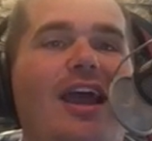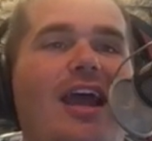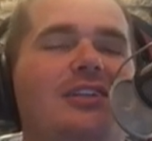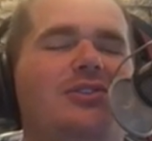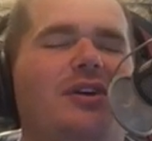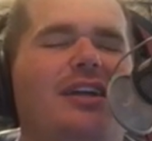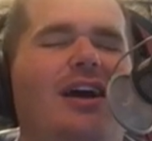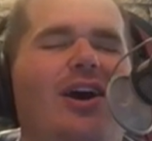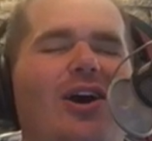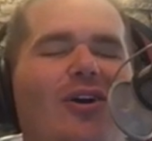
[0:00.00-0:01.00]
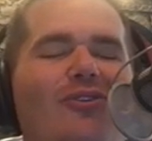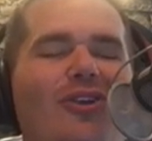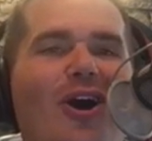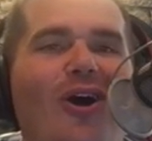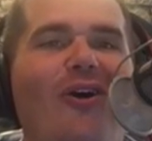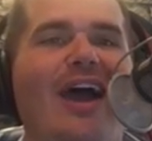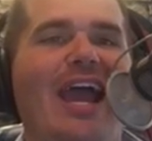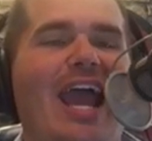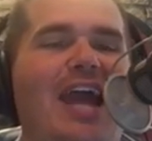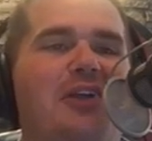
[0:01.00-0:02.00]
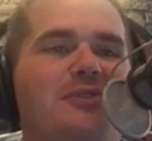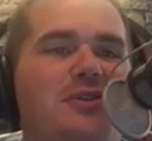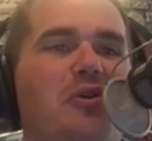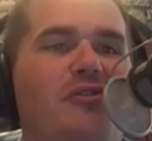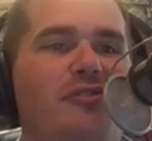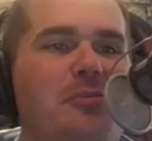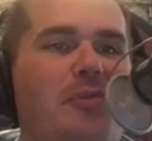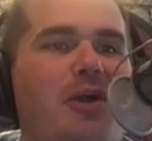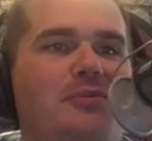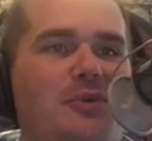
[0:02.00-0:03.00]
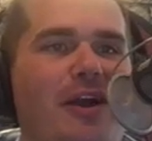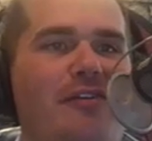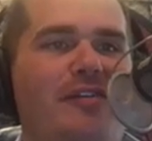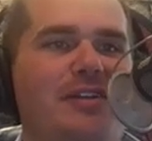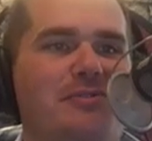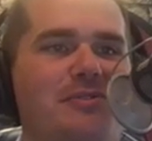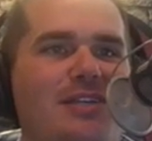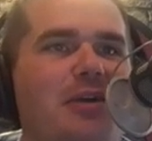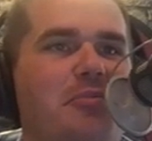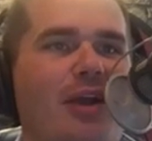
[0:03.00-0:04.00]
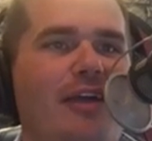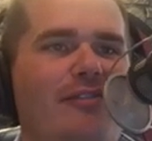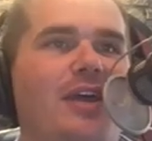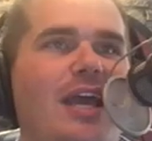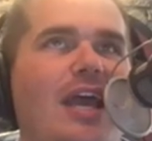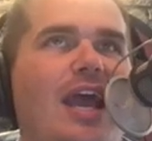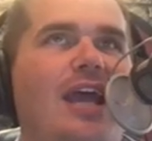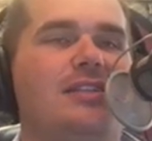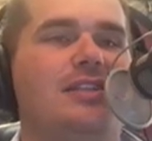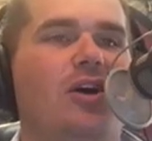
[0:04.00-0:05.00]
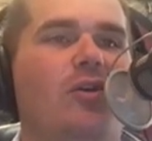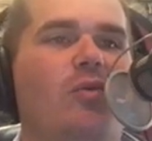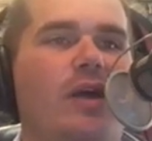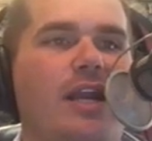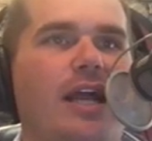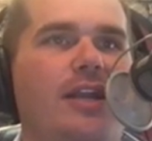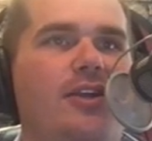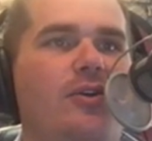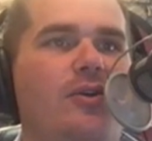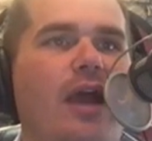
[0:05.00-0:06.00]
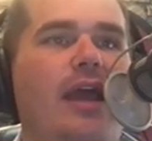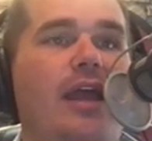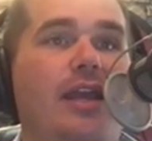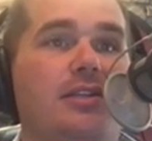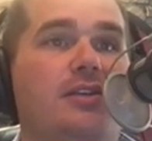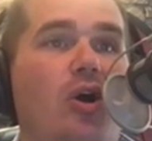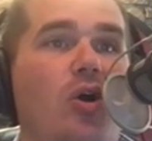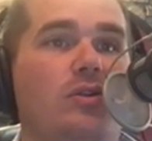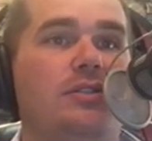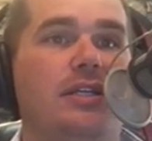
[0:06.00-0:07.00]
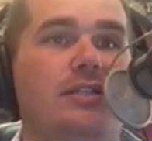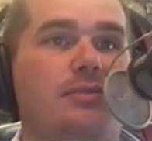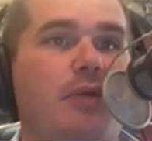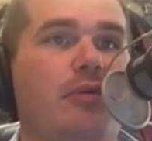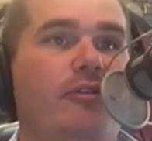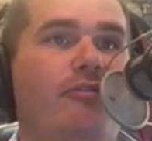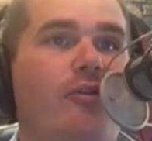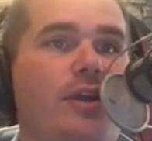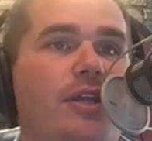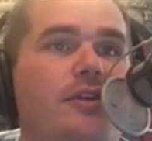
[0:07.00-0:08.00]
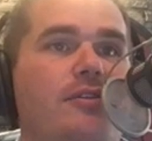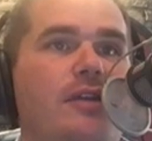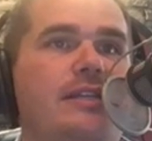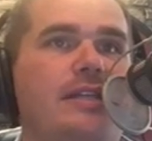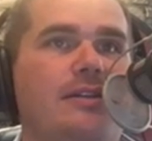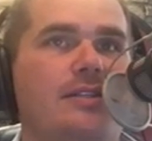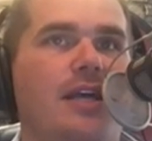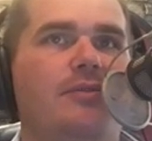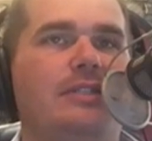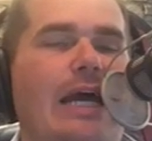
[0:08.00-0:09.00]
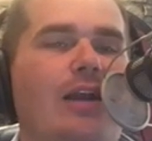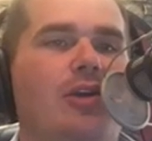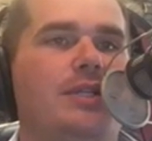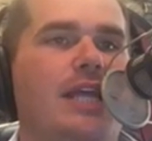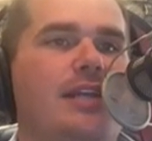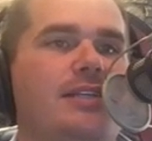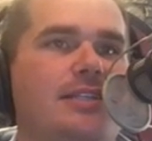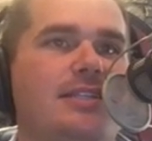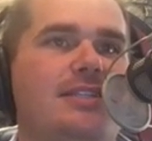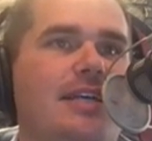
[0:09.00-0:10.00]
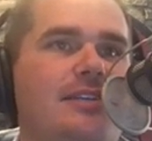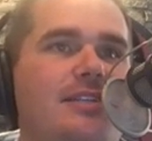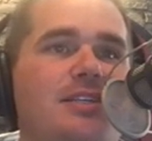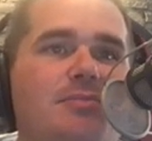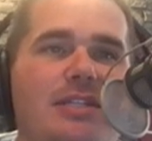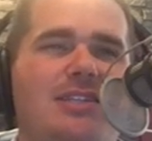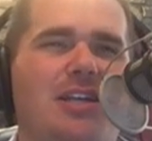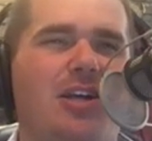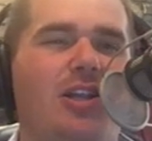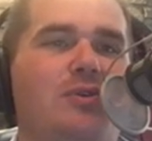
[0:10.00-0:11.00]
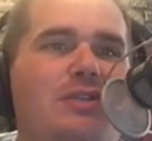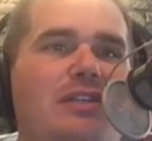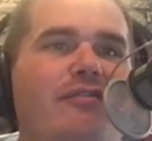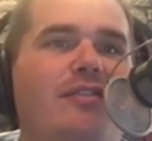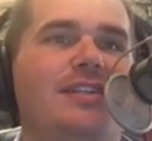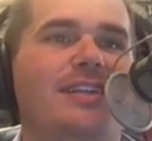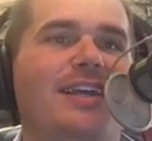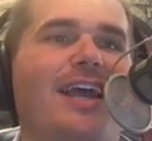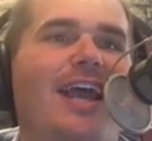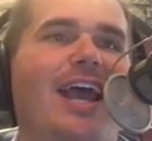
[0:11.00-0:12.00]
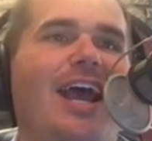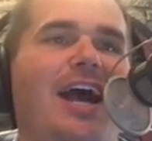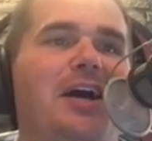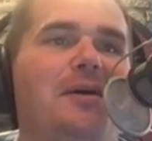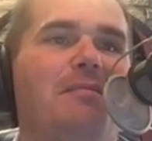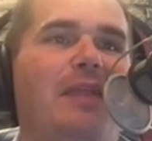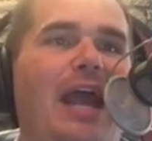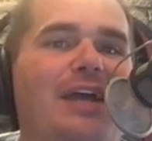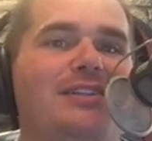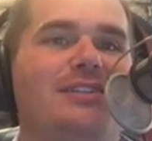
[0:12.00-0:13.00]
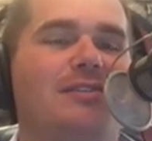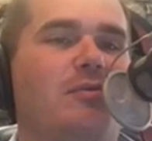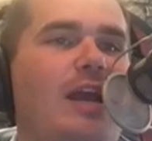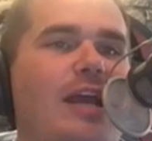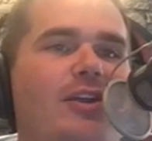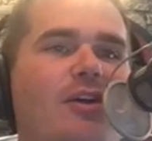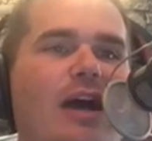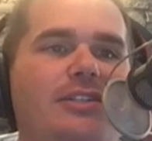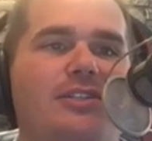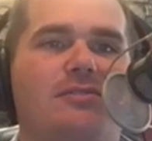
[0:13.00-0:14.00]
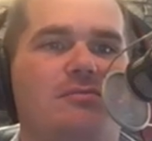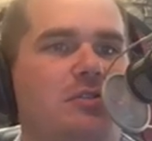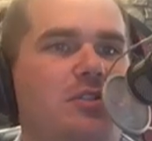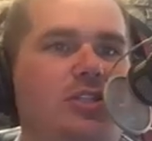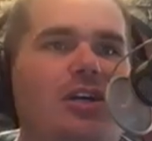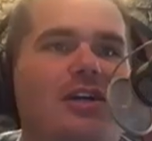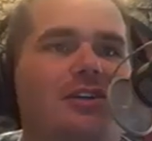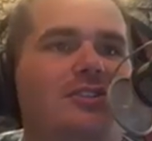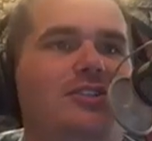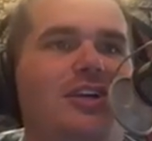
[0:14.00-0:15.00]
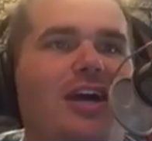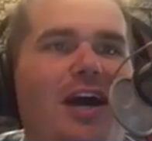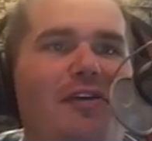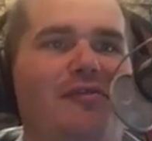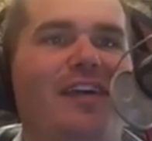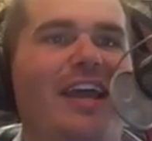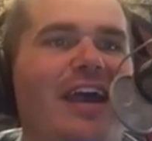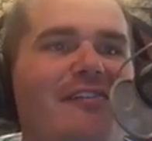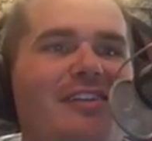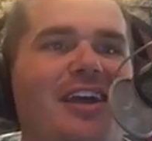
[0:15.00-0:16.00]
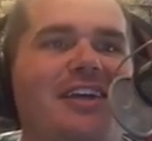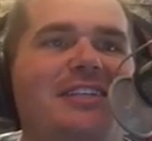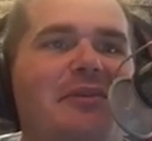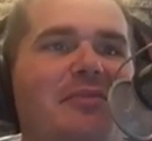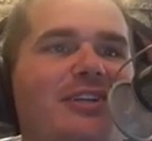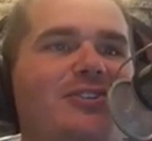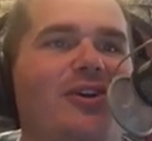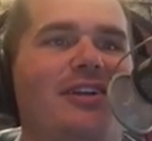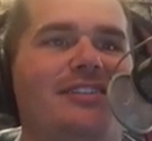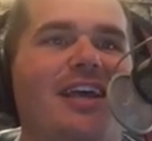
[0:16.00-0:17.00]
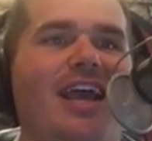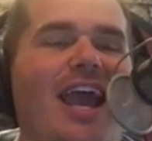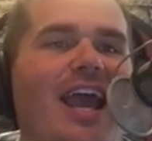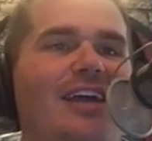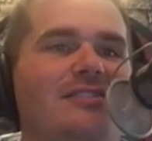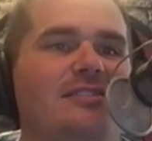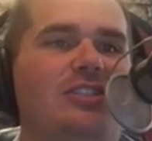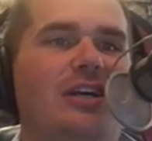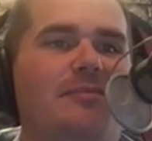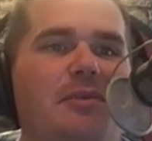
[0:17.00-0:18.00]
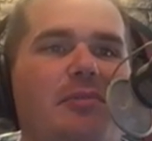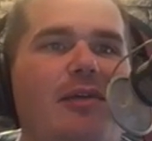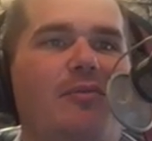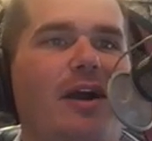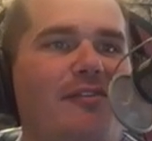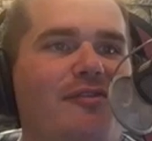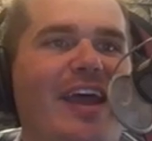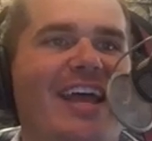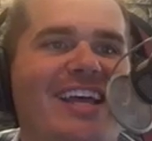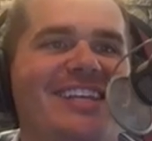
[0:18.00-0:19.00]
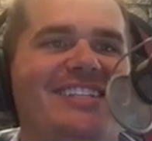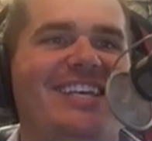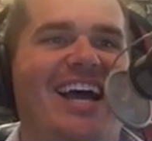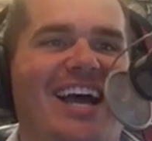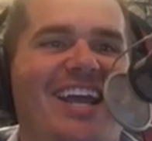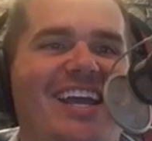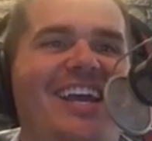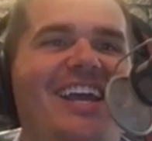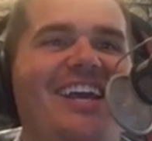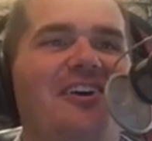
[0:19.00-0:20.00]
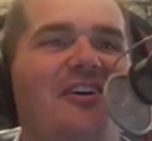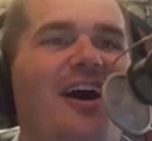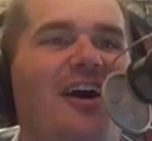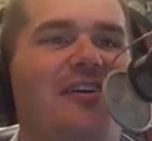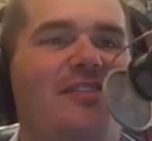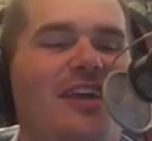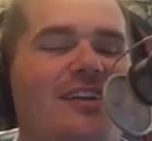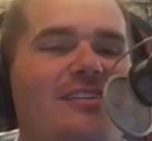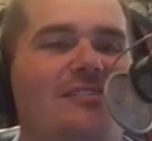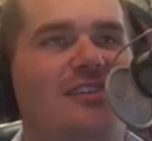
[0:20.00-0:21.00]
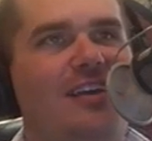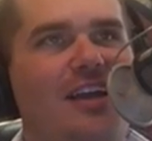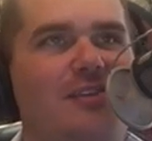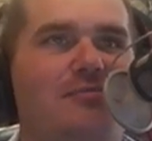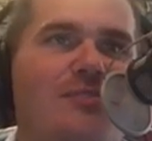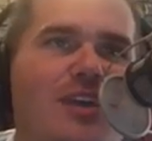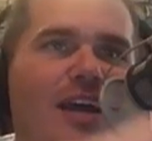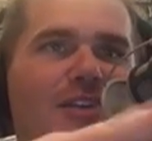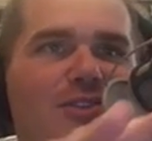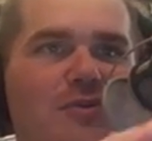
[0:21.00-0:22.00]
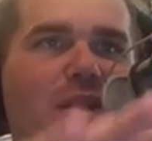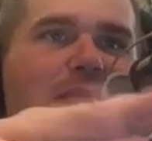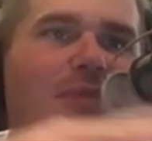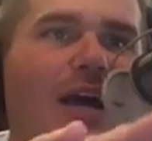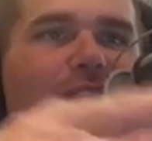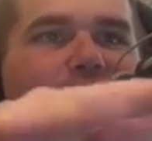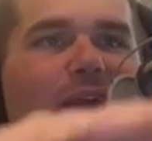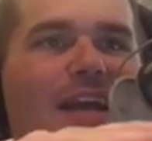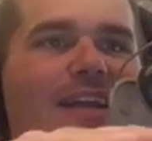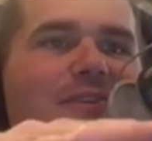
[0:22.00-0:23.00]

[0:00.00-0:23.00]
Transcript: And so I thought, oh no. And it was over a barbed wire fence. It was like a private. And so what did I do? And it's cold. It's probably 40 degrees outside, which I don't know what that is in Celsius, but it's close to freezing. And what did I do? I just took off everything except my shorts and jumped the barbed wire fence. I then kind of swam, kind of waded.